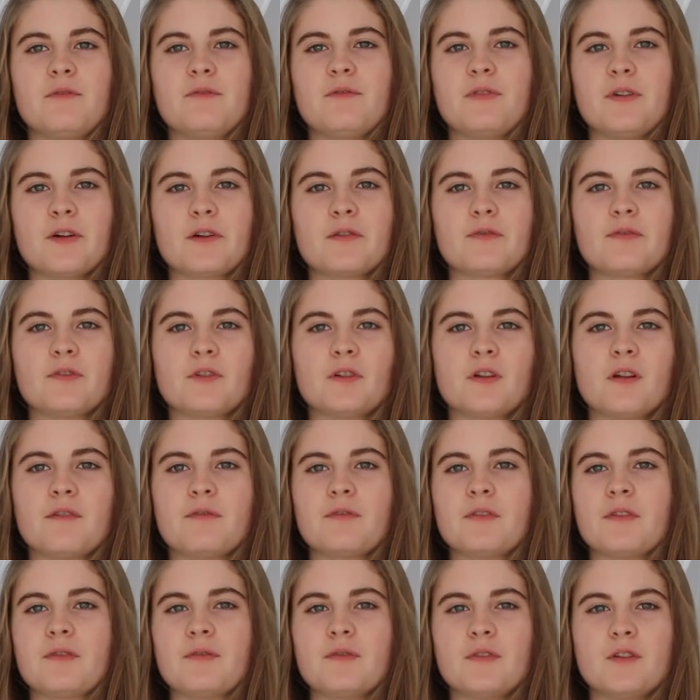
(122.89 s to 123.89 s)
fearful
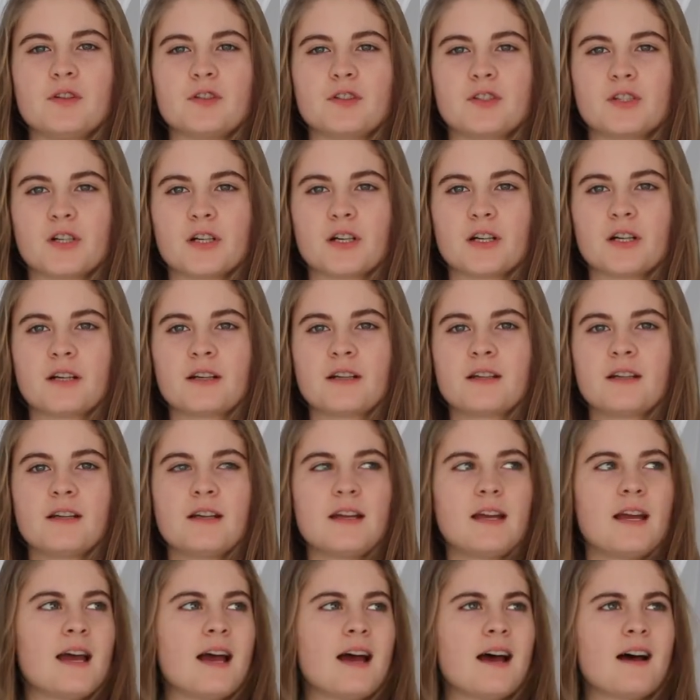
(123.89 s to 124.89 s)
of the future.
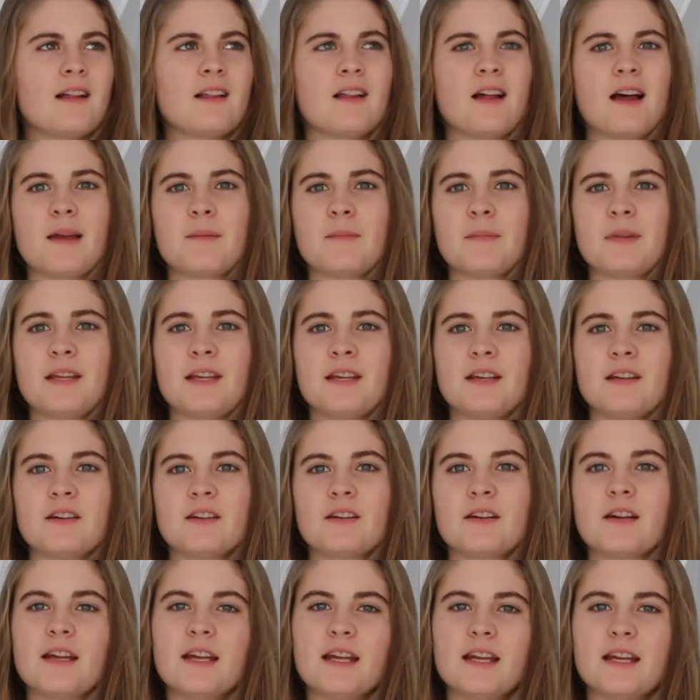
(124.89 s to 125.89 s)
Hell, I'm
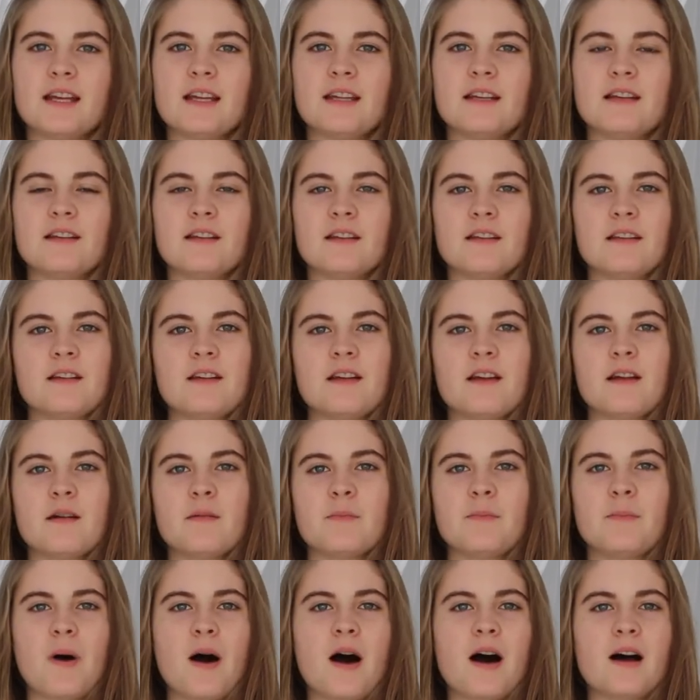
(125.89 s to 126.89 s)
here in
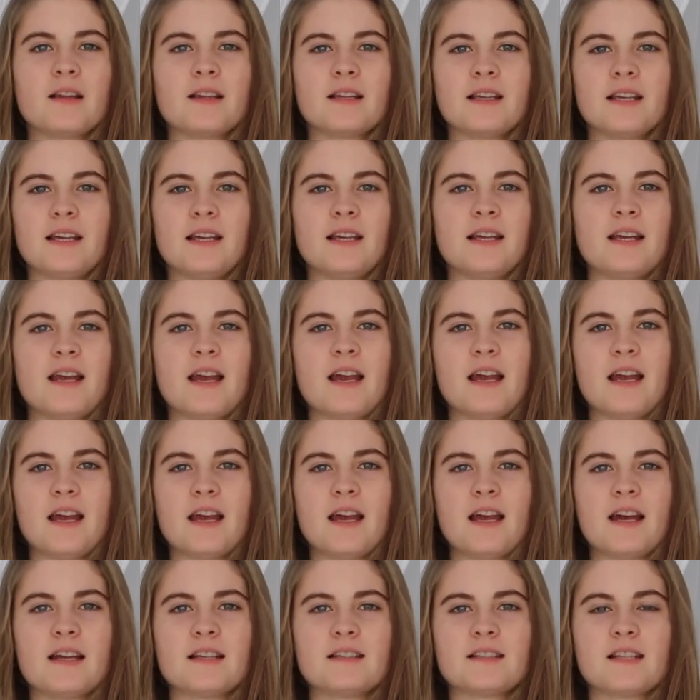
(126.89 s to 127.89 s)
Bali
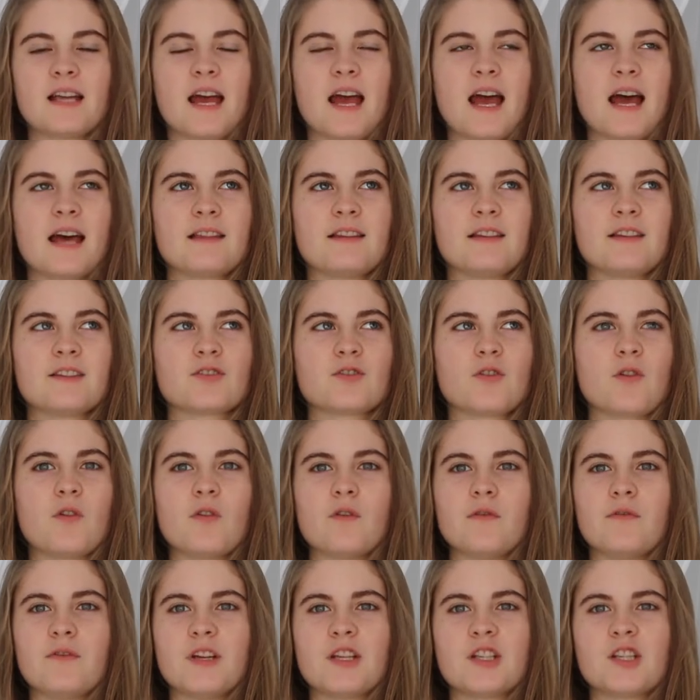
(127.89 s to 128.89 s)
and I had this
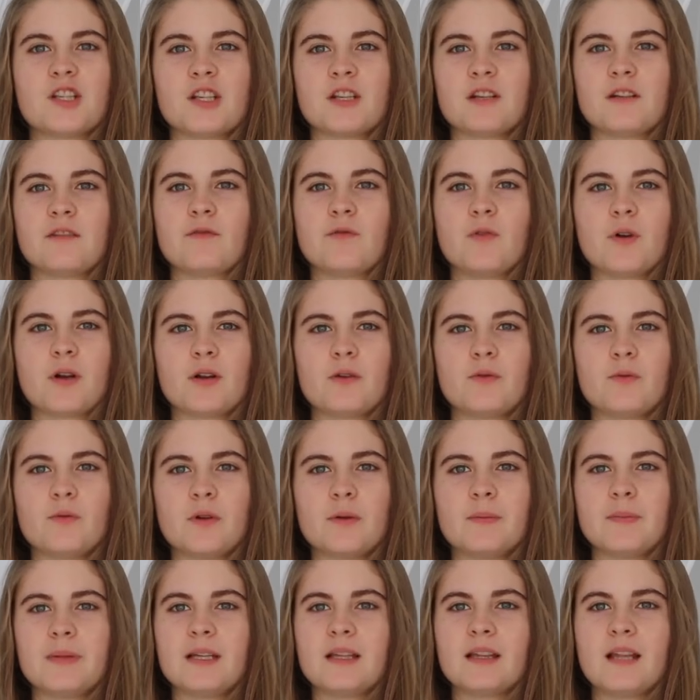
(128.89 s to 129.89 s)
whole vision of what it
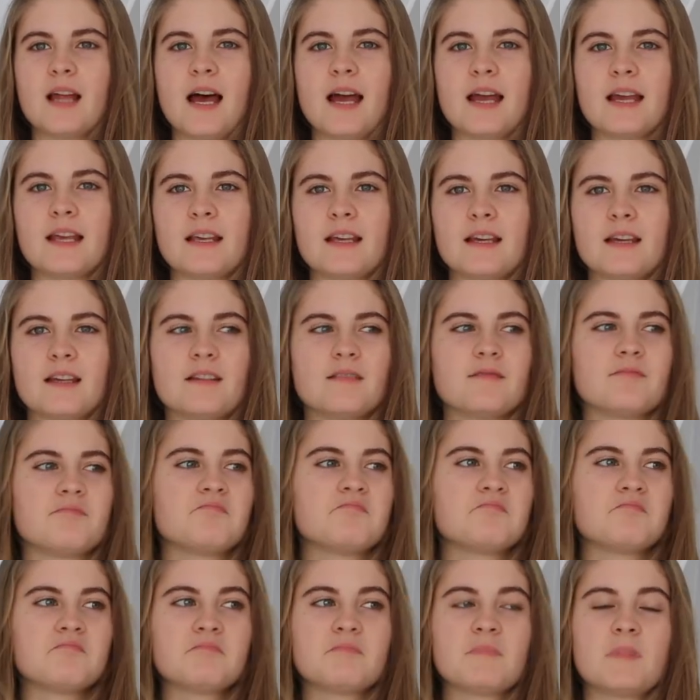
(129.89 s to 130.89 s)
would be like, and
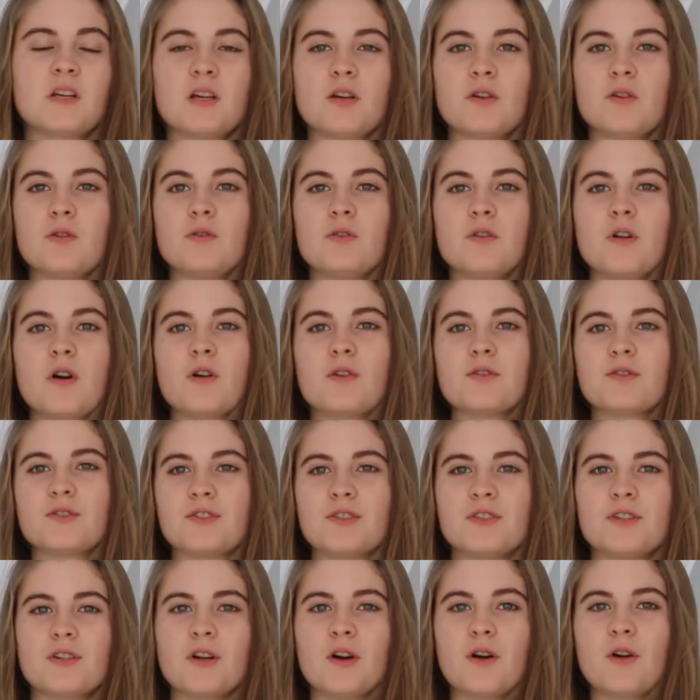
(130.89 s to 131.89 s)
who
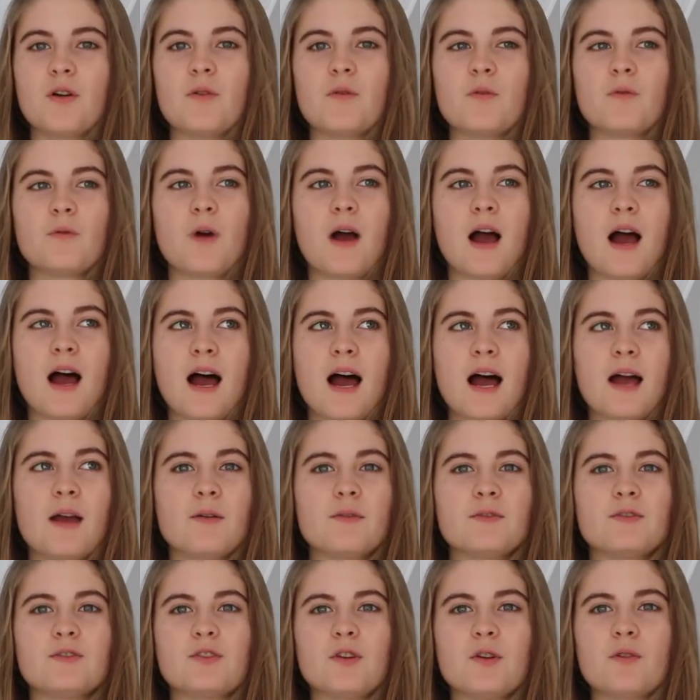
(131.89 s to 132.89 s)
knows, you know?
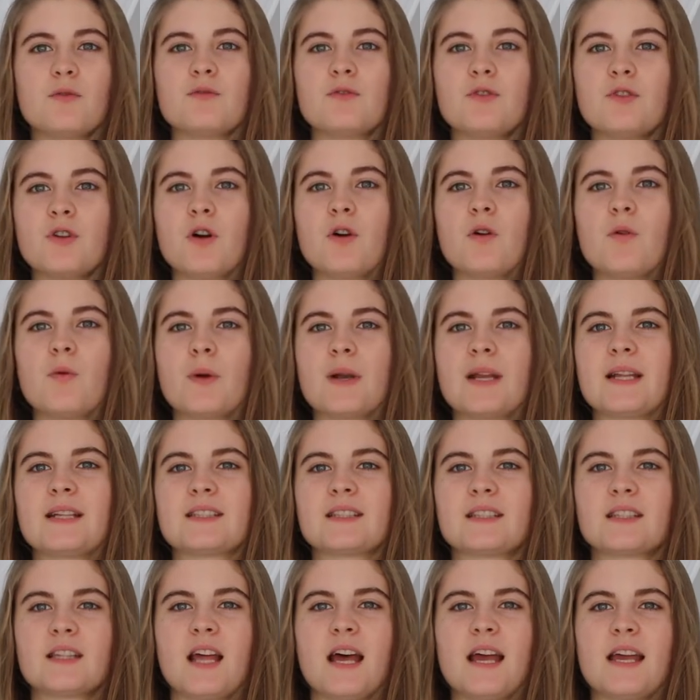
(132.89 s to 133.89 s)
I don't know what
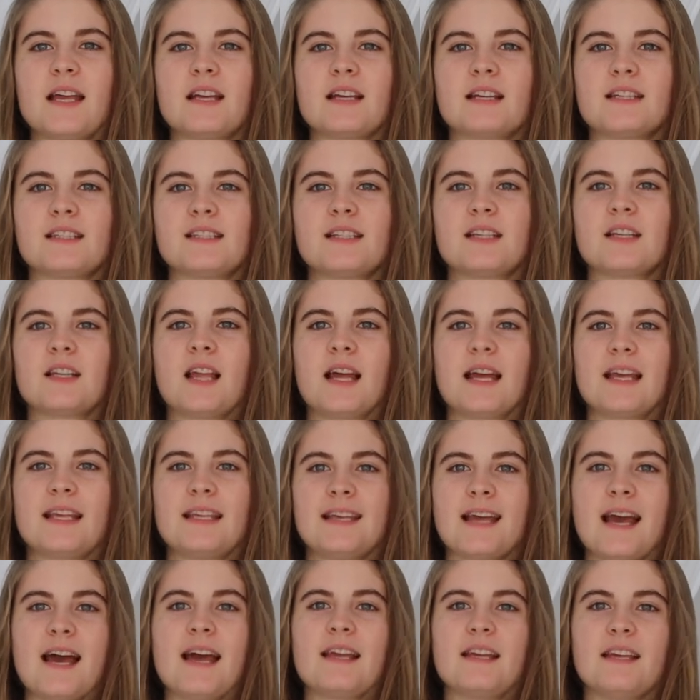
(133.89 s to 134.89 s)
it's like until I
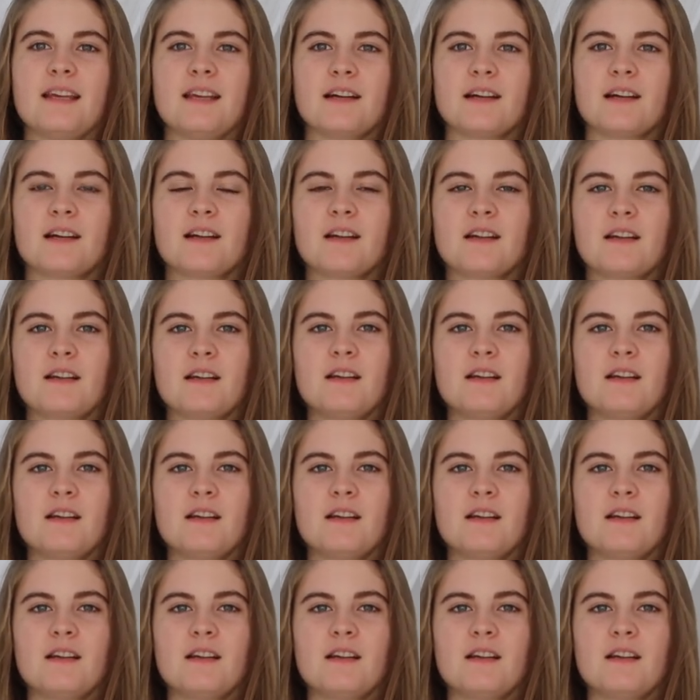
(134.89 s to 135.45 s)
get here.